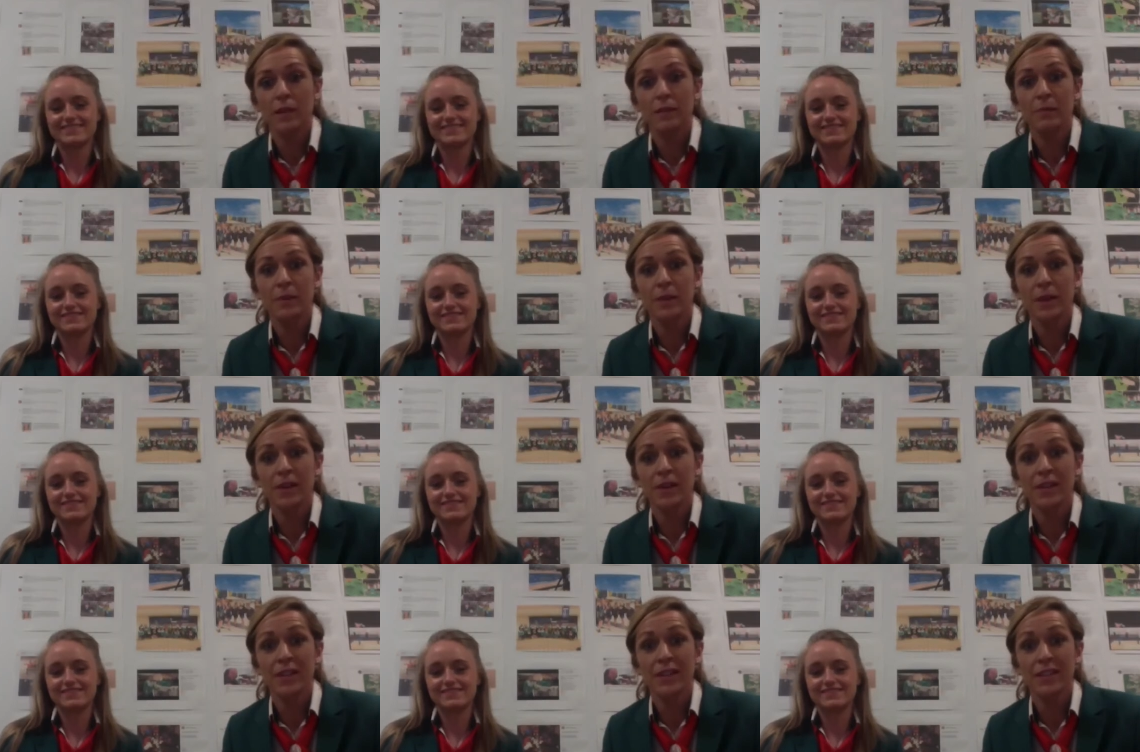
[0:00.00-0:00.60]

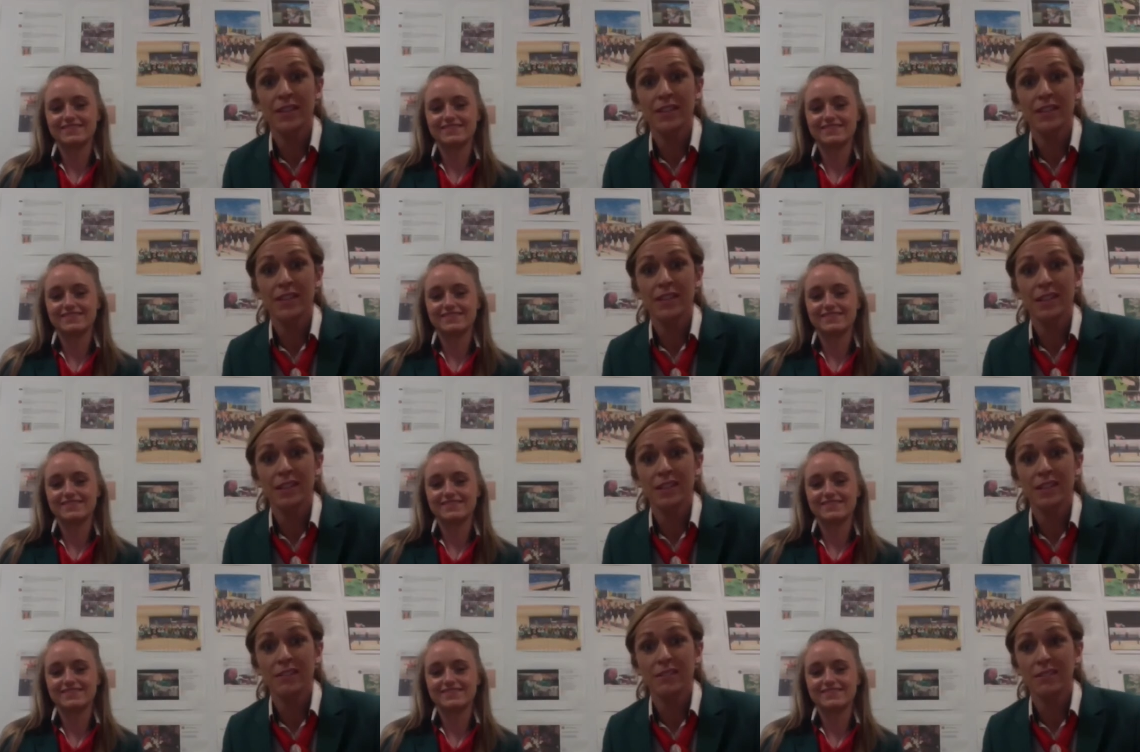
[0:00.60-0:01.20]

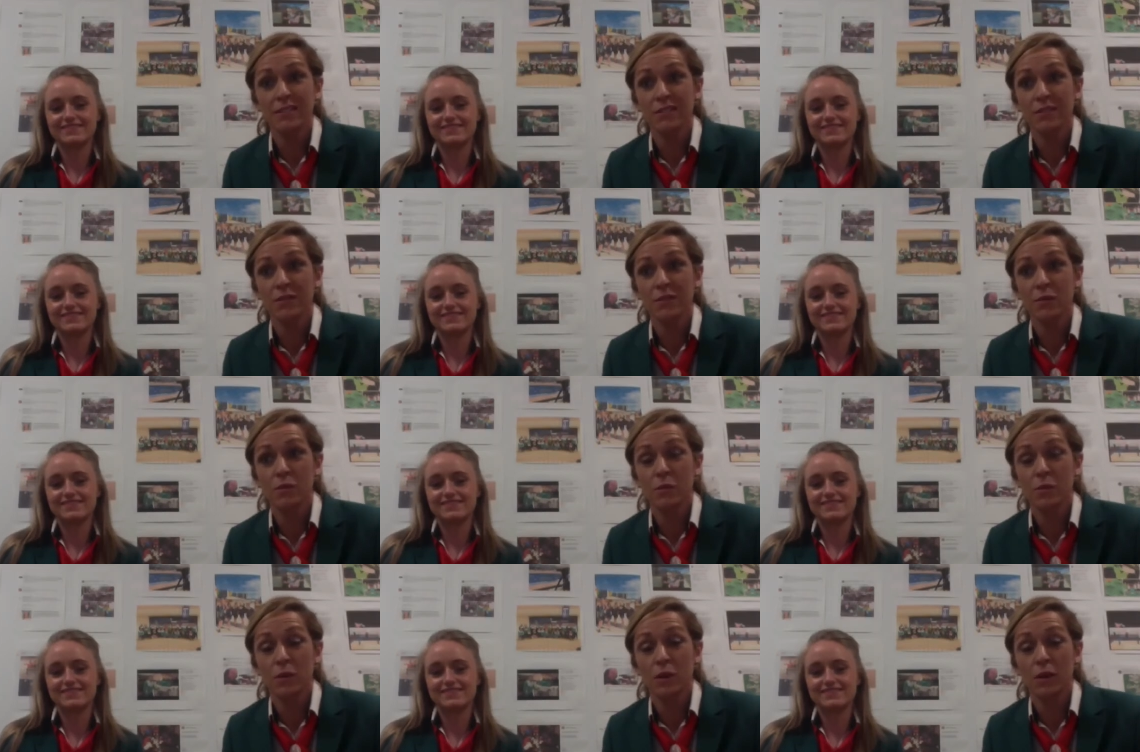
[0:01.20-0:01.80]
Speaker 1: experienced and
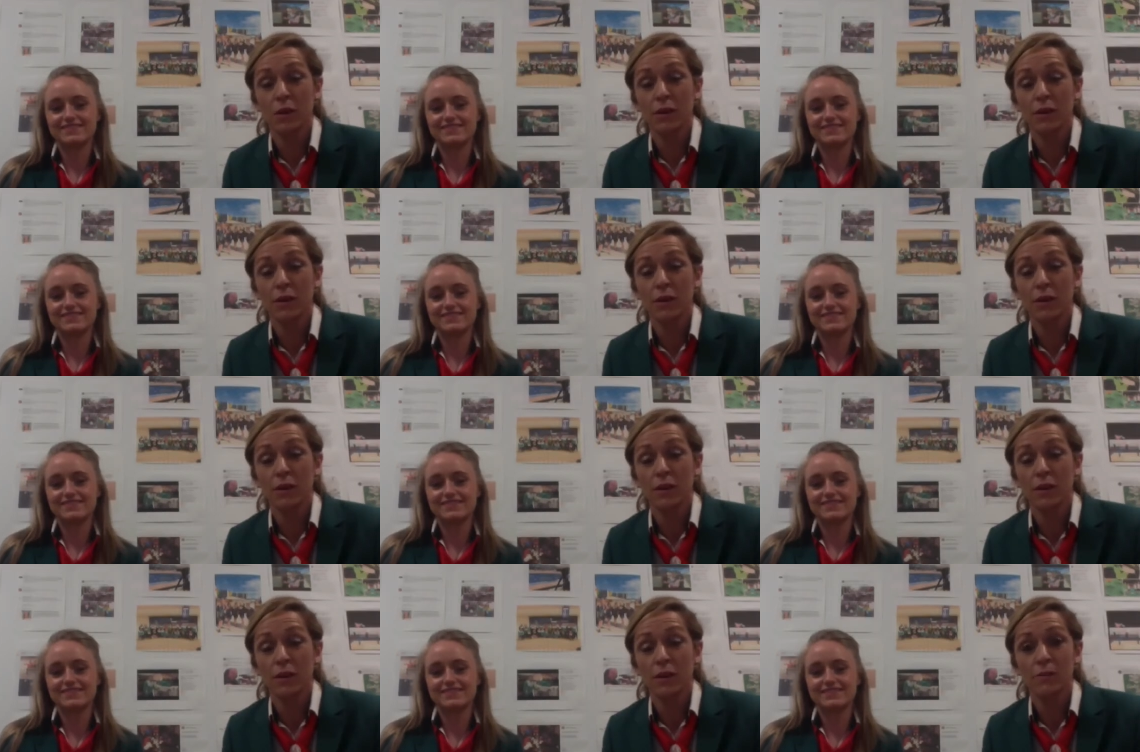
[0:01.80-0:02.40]

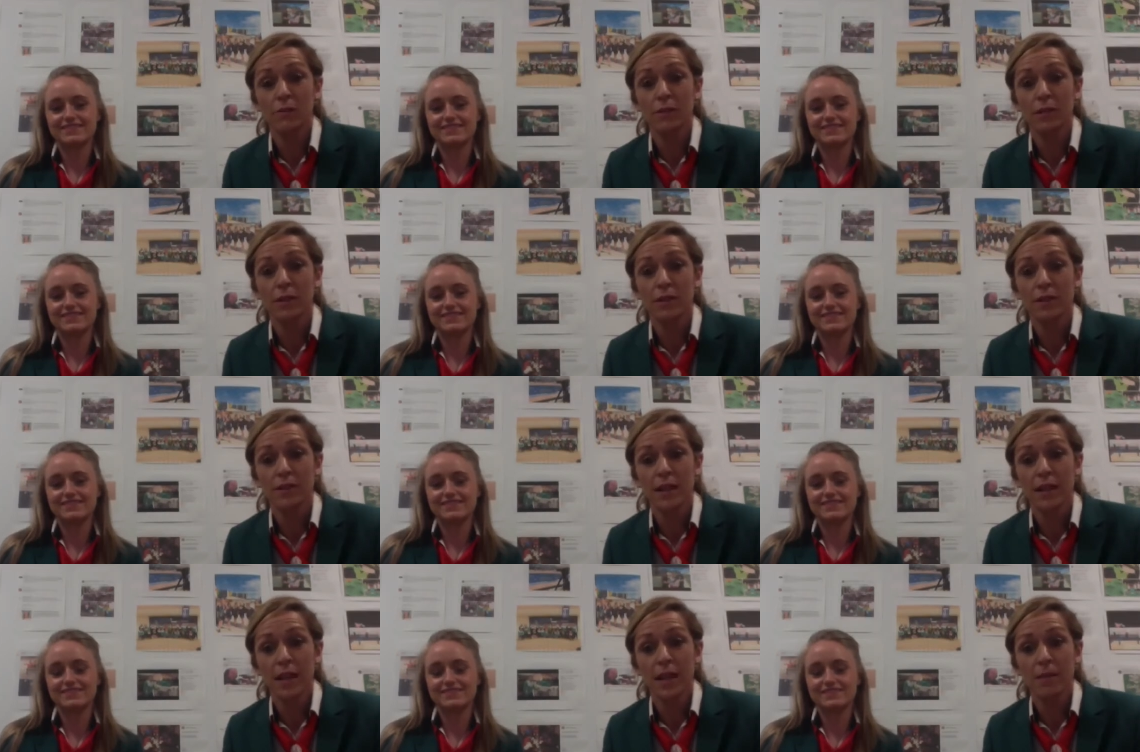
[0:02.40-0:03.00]
quality athletes
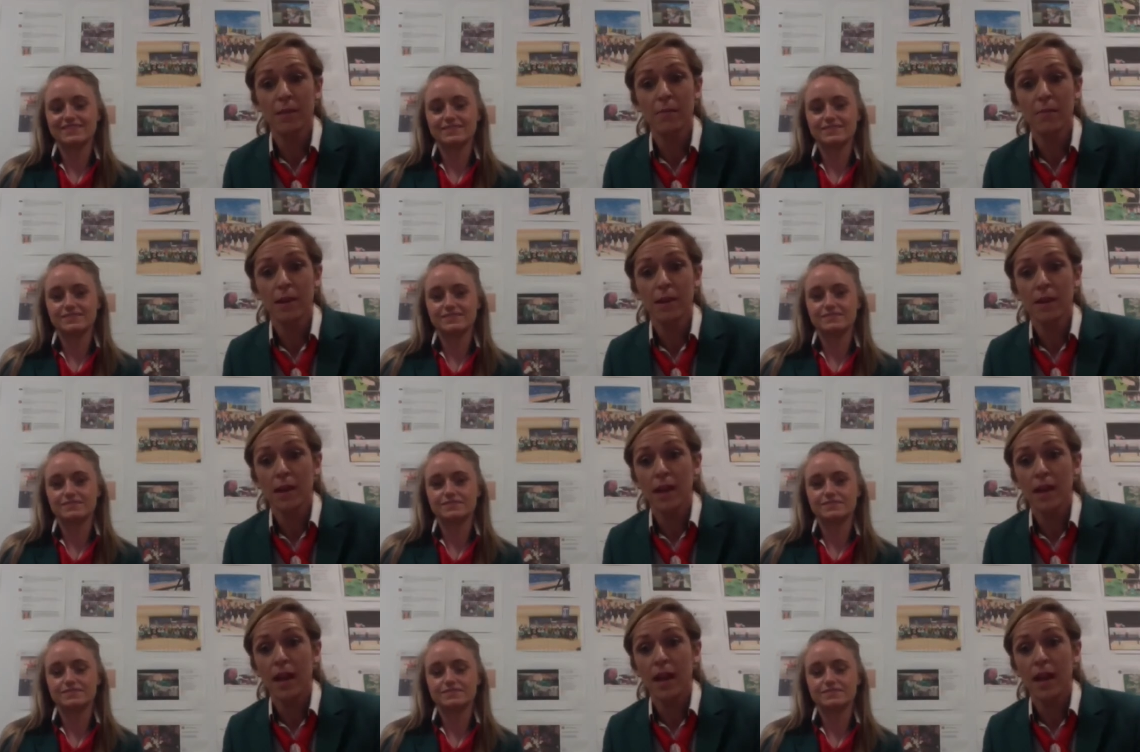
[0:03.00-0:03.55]
within the team,